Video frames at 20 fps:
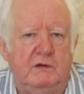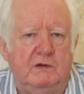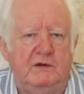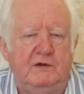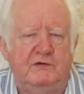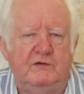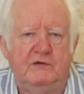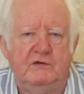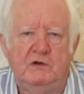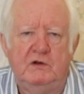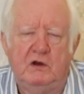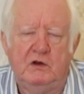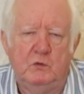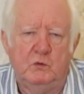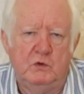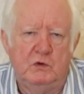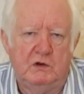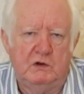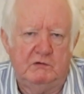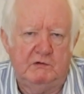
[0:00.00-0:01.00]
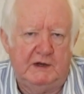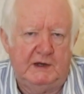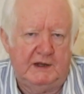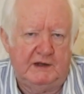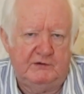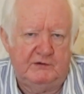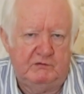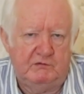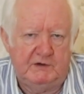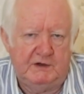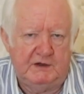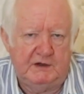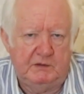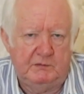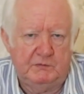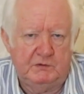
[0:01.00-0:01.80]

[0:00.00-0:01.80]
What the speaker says: This is not a work-related reading,